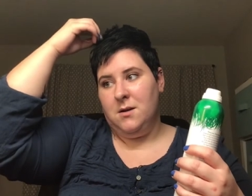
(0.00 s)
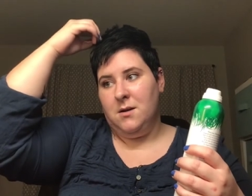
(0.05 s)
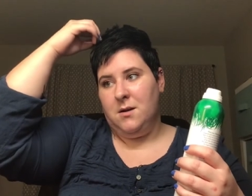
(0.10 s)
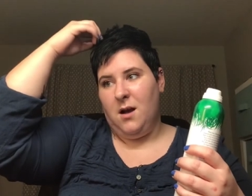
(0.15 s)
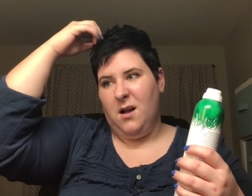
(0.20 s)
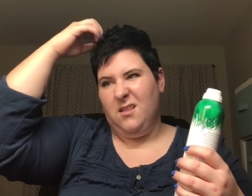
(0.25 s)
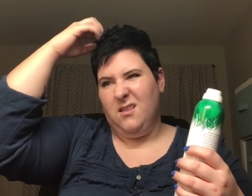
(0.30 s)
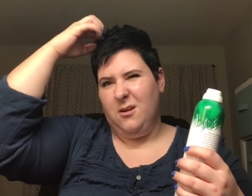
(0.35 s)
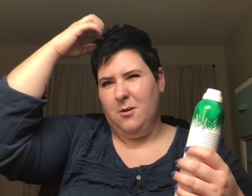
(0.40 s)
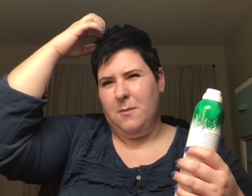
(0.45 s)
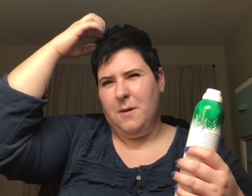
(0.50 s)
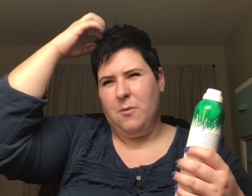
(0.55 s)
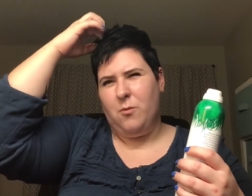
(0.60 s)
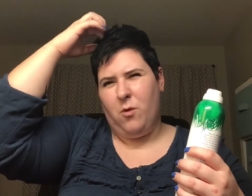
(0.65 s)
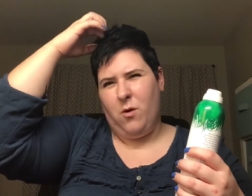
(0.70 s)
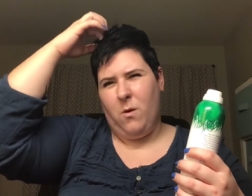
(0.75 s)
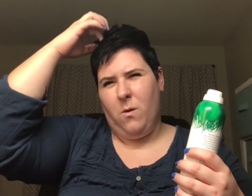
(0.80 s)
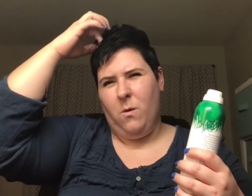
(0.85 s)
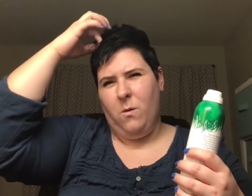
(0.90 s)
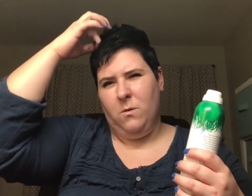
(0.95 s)
a little bit more
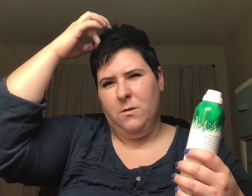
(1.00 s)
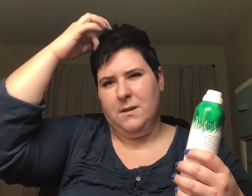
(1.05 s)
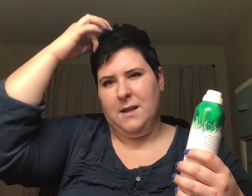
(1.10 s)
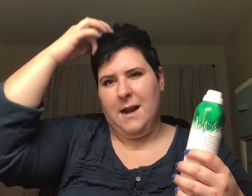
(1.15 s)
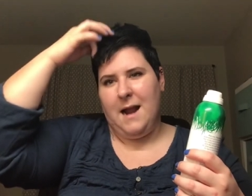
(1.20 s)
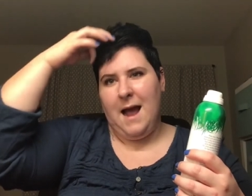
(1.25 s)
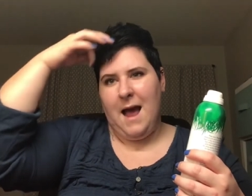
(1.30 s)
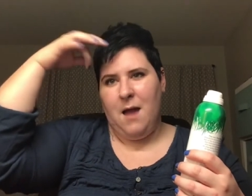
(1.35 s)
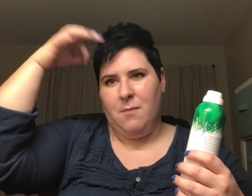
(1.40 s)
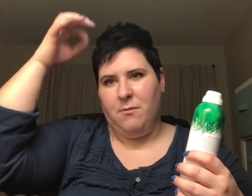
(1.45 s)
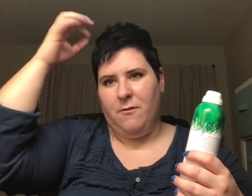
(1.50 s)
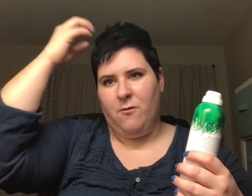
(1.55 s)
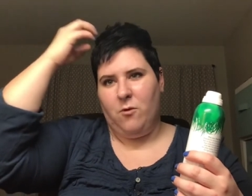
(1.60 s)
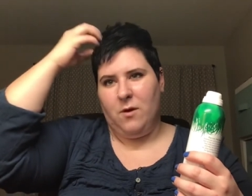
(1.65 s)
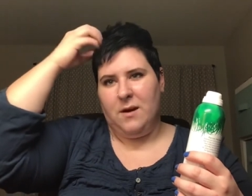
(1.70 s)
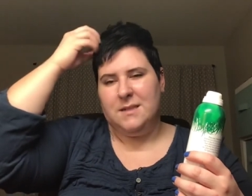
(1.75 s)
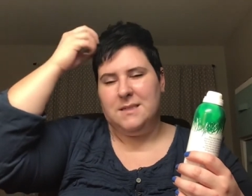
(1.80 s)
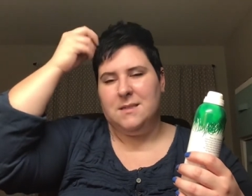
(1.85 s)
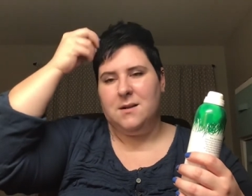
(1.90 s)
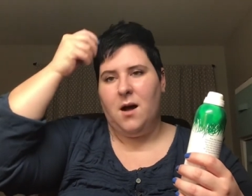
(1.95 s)
hold than it had before
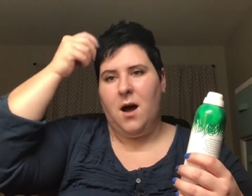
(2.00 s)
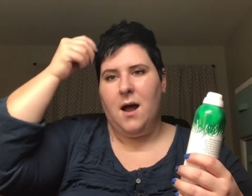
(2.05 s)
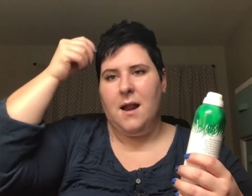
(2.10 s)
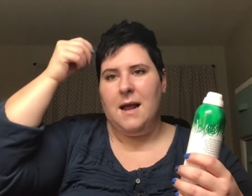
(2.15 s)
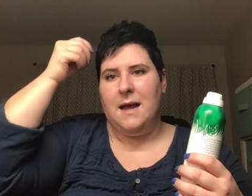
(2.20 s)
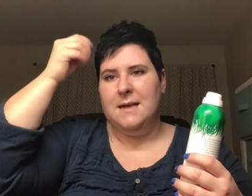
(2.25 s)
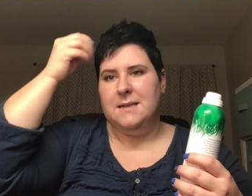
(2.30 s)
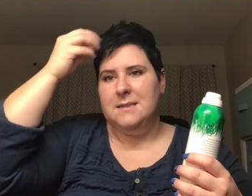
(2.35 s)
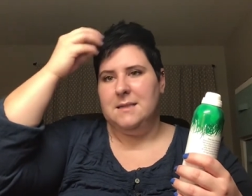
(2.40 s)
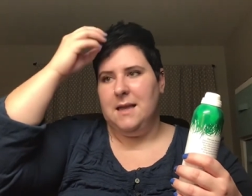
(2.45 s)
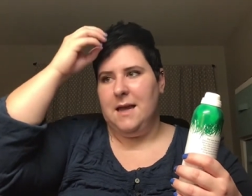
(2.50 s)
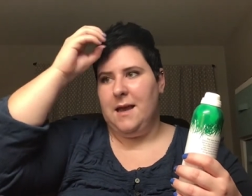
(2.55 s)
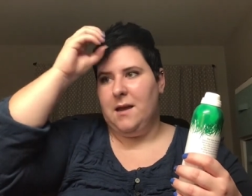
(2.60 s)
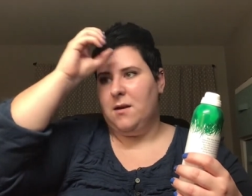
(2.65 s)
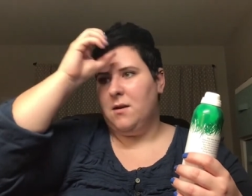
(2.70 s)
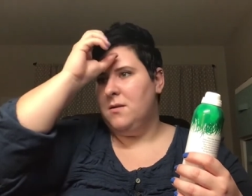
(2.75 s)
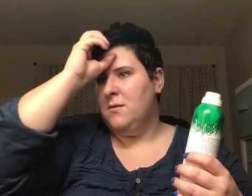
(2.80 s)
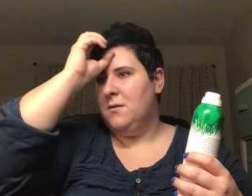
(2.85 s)
it's not as like